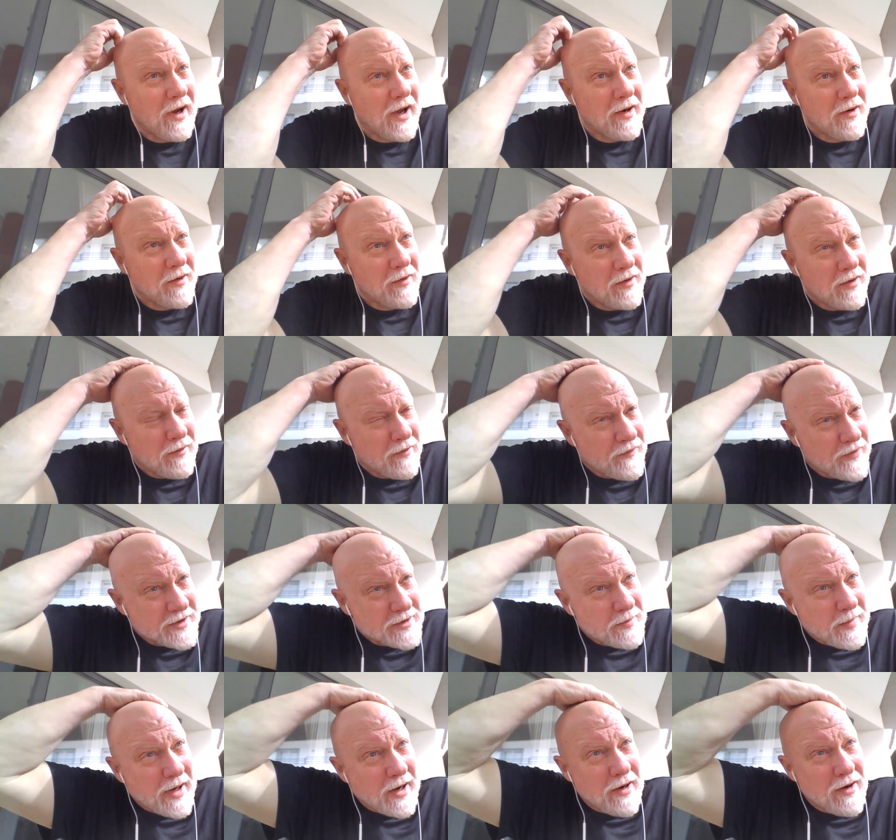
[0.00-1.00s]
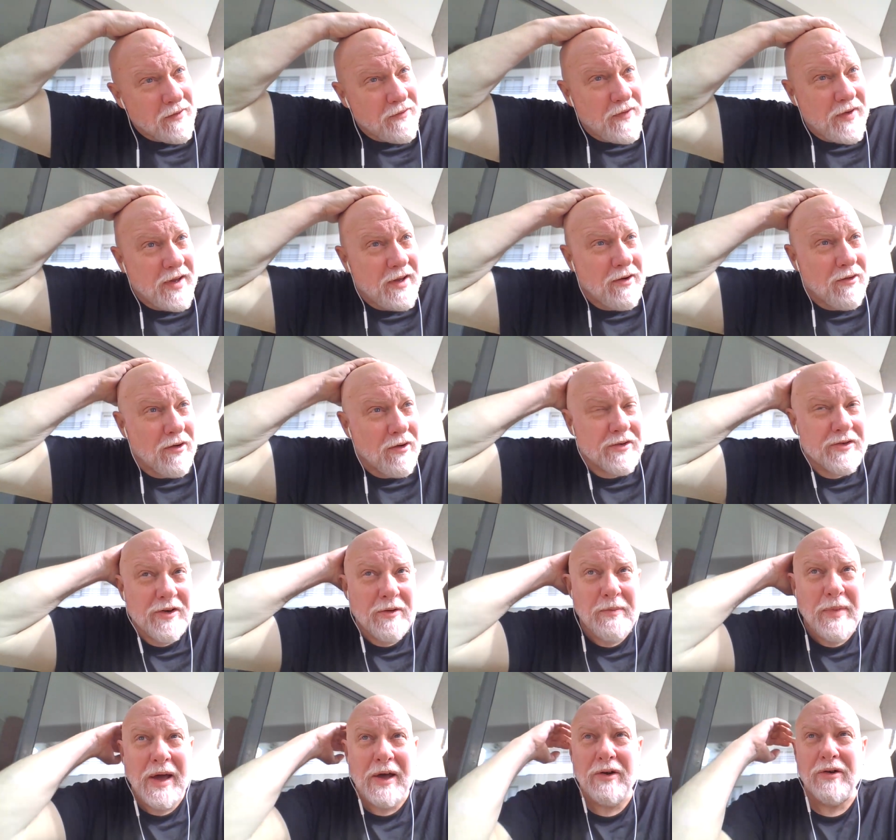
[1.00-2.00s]
I don't know if it's a biography or it's
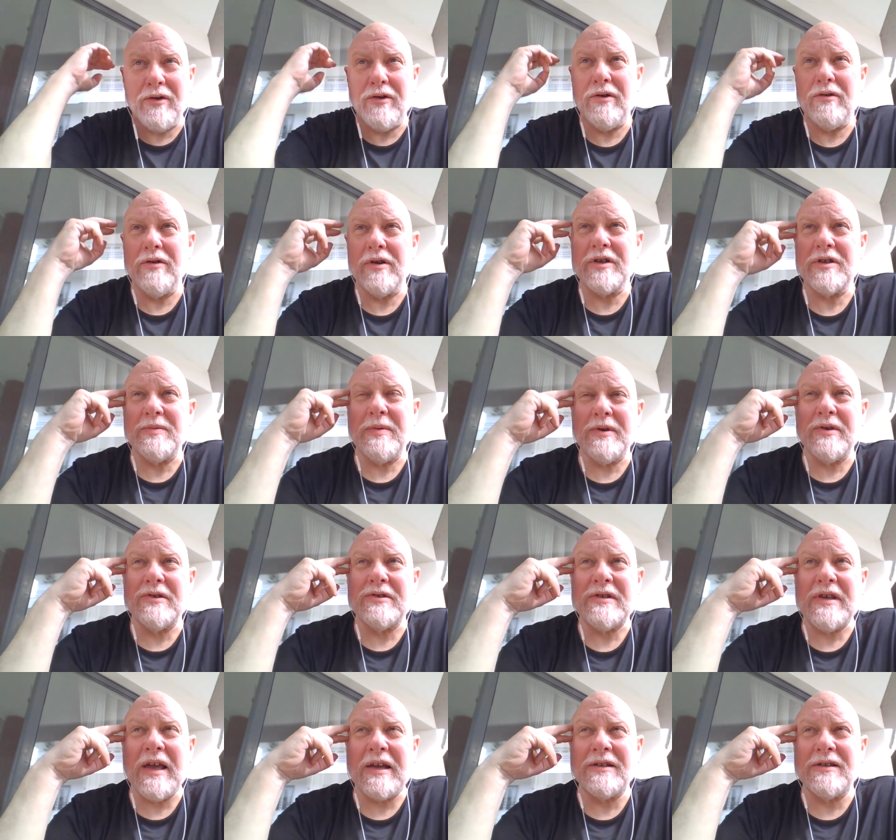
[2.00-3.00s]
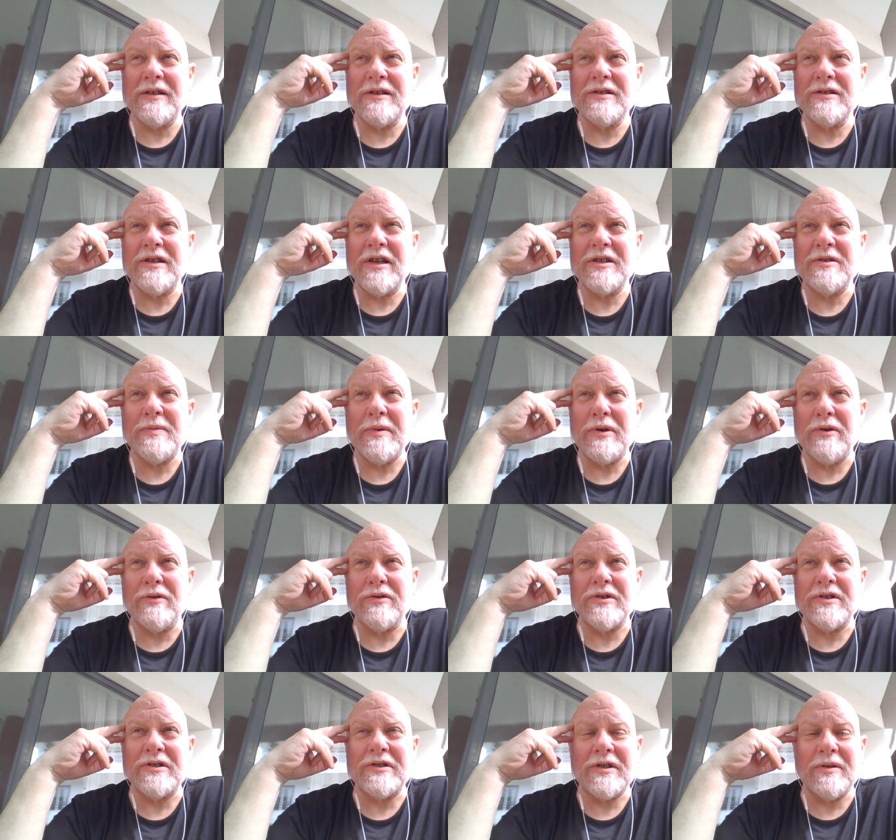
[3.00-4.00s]
about her experience acting in Shakespeare or
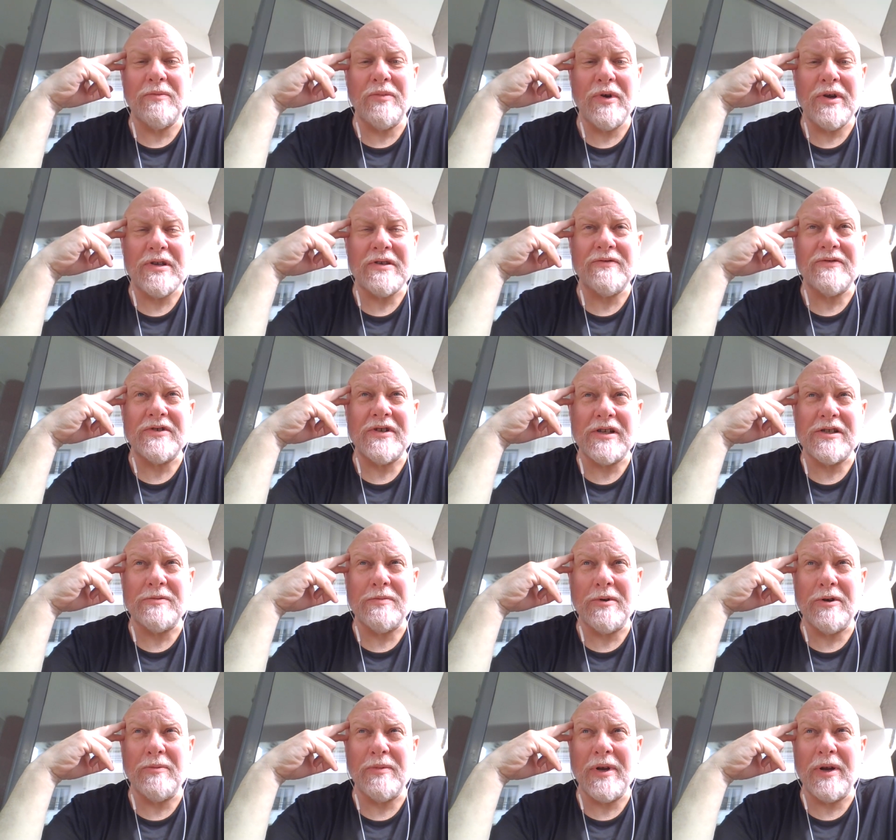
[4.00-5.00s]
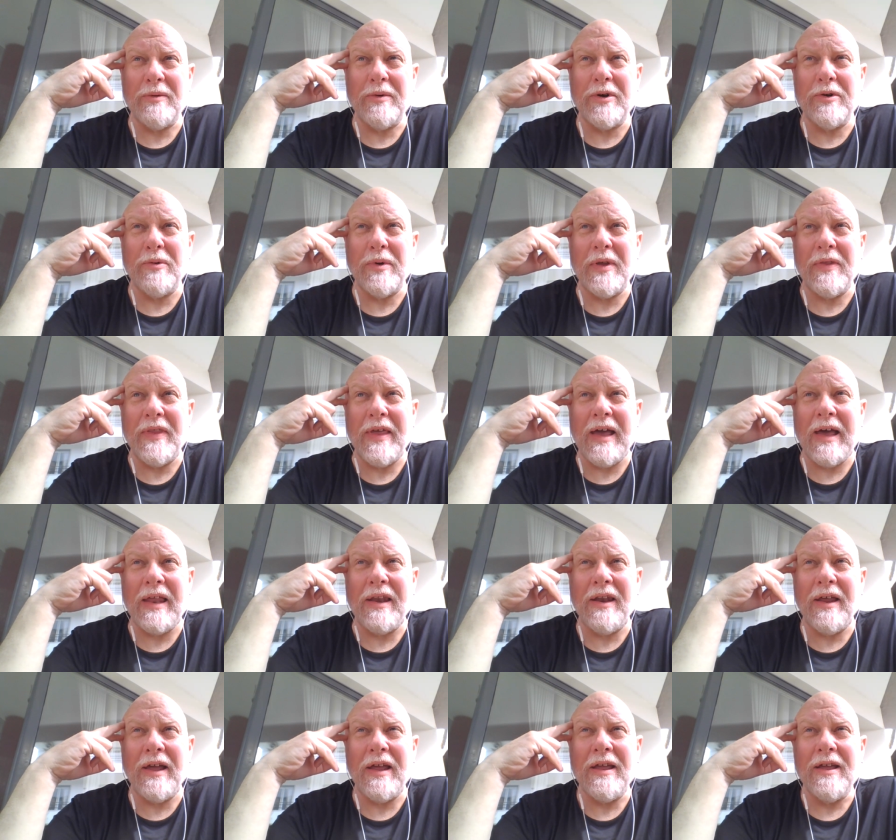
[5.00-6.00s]
just in praise of Shakespeare, but I want to read that.
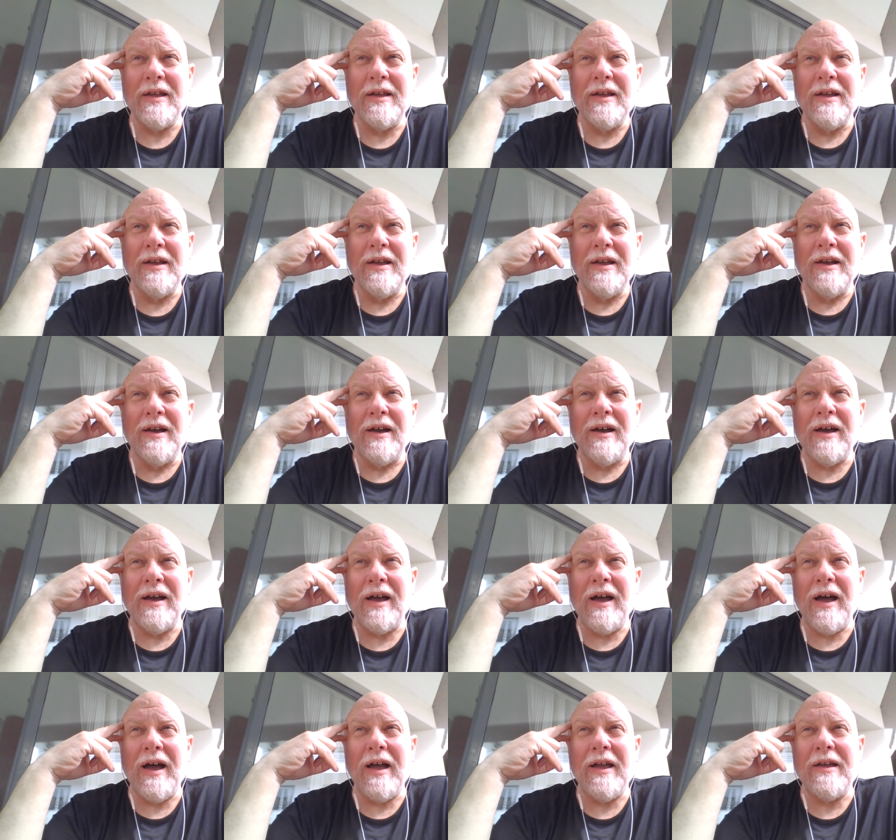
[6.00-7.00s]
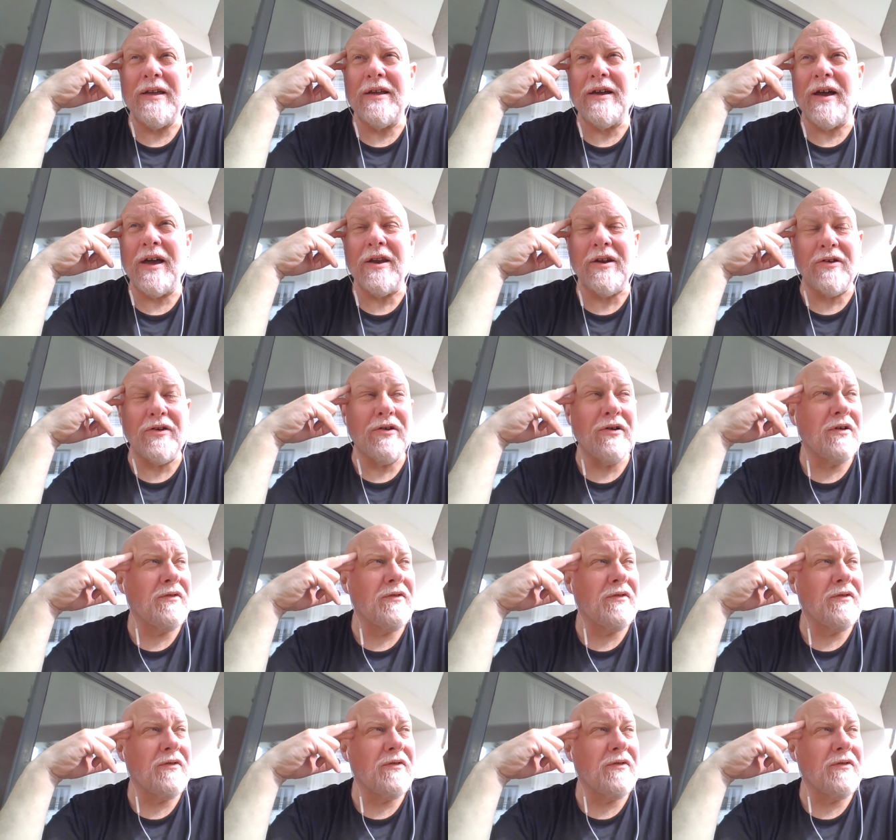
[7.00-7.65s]
I don't know.